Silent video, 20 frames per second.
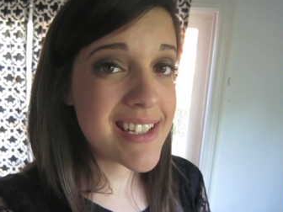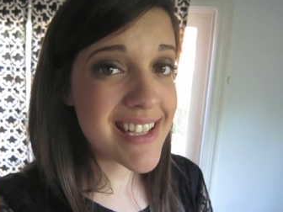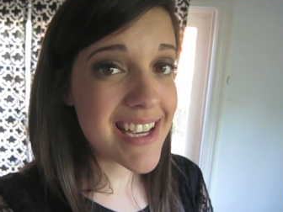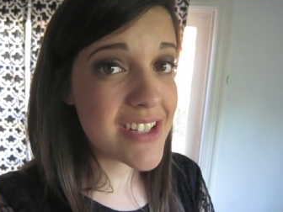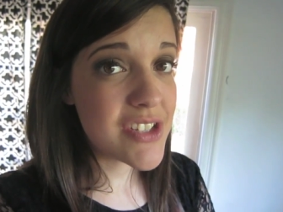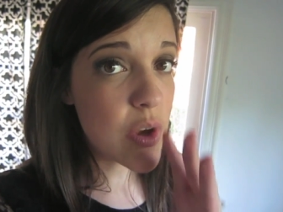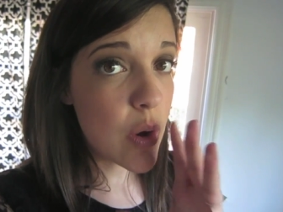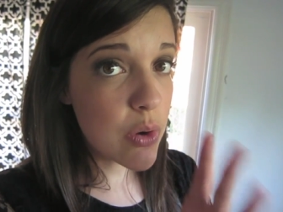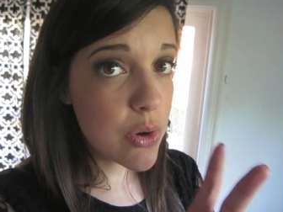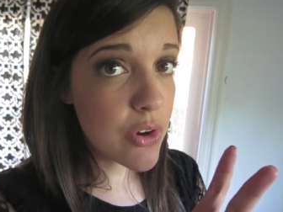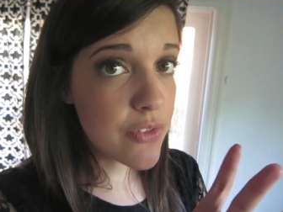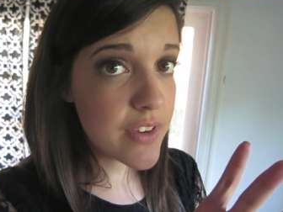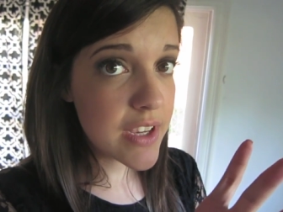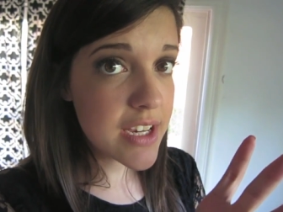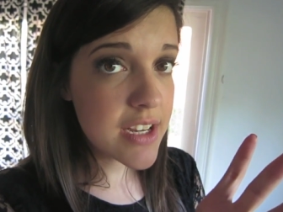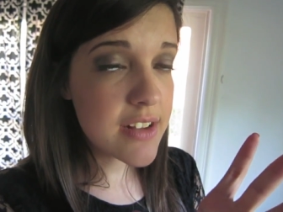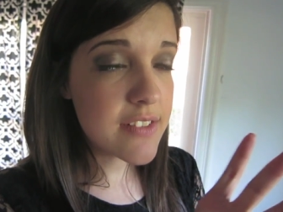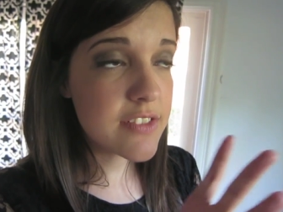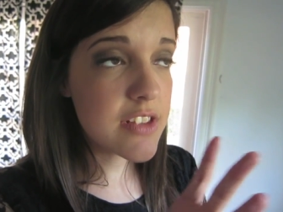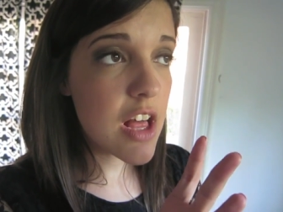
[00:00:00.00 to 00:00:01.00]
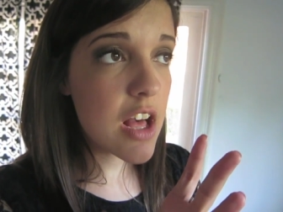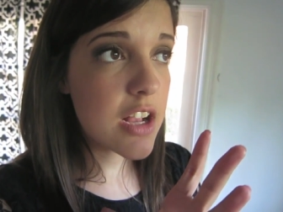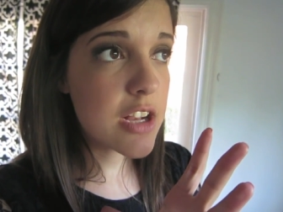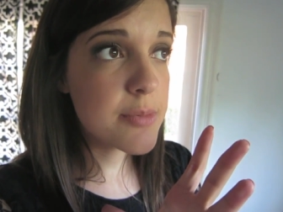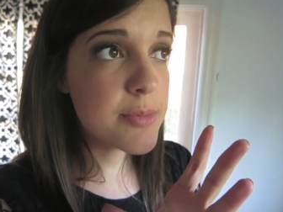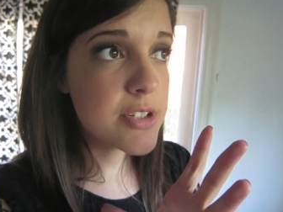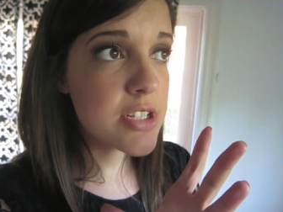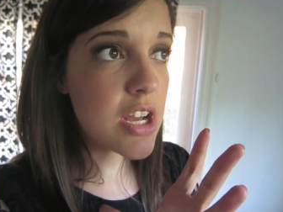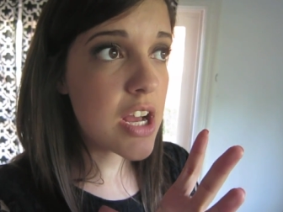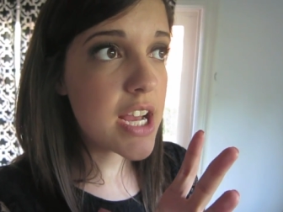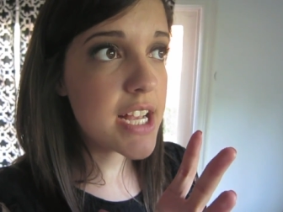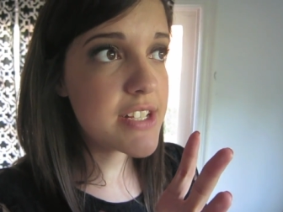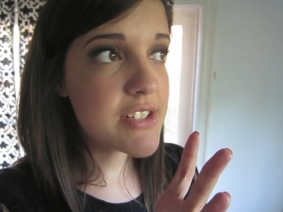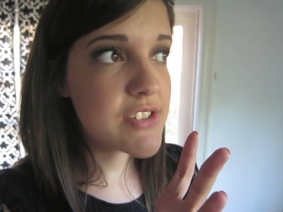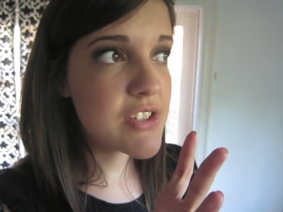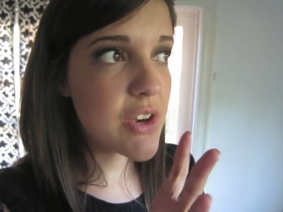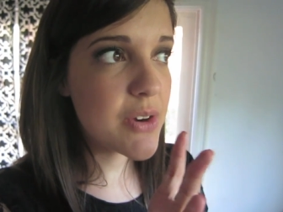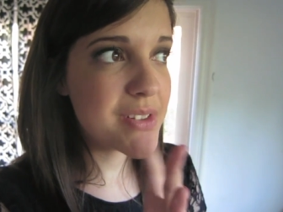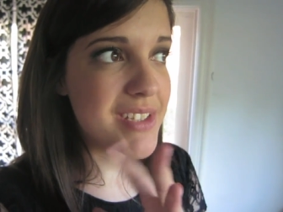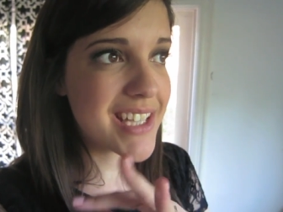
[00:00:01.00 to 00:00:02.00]
I don't know if I'm going to vlog them or not,
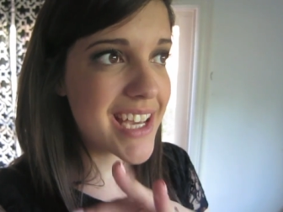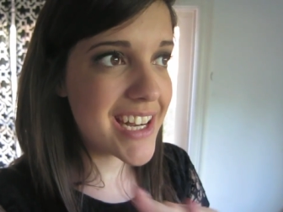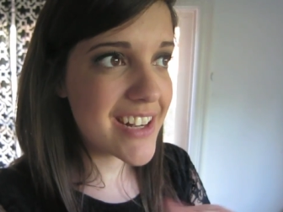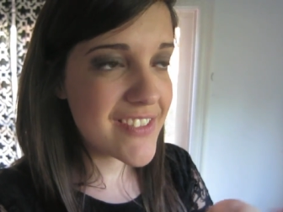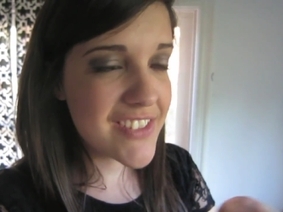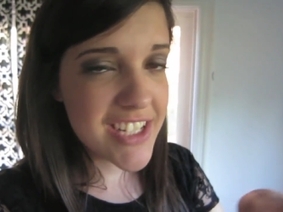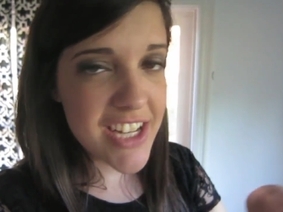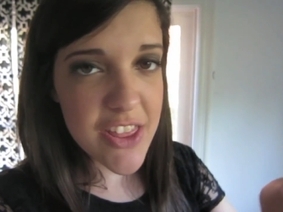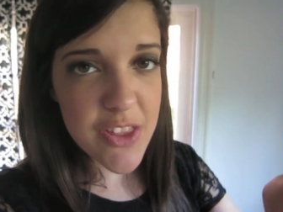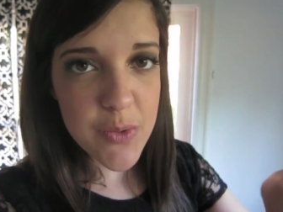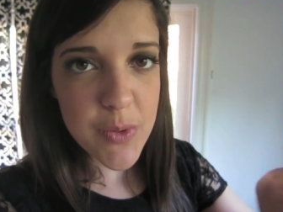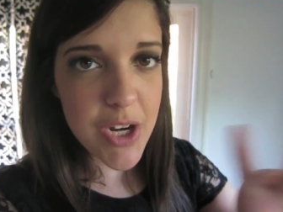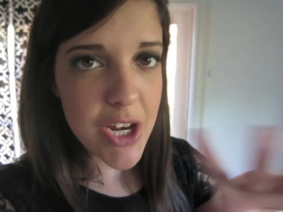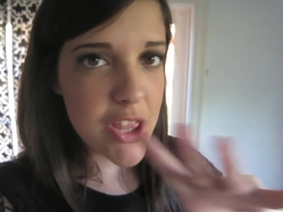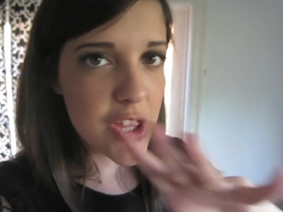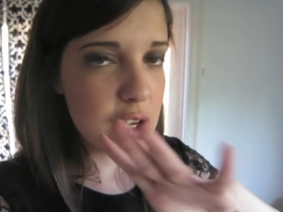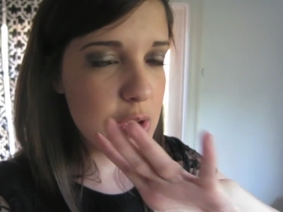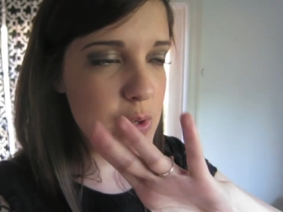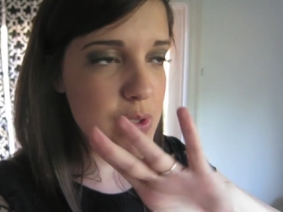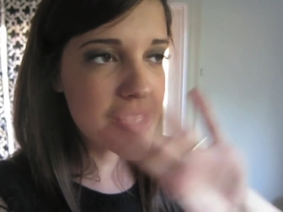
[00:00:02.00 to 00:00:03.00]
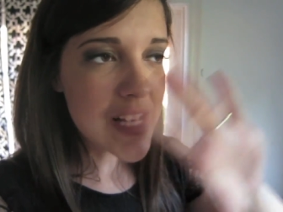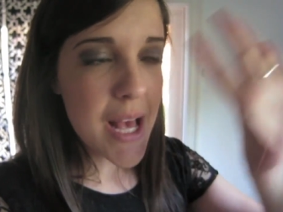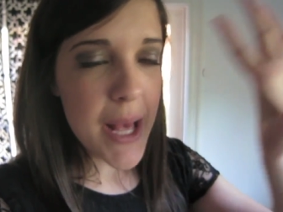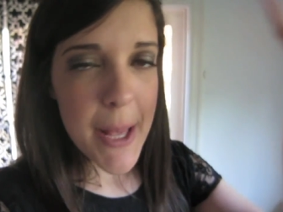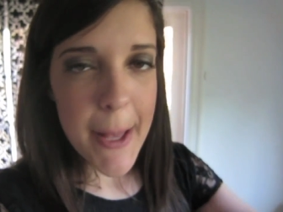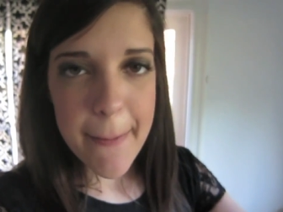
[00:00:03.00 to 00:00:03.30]
so it's kind of another one of those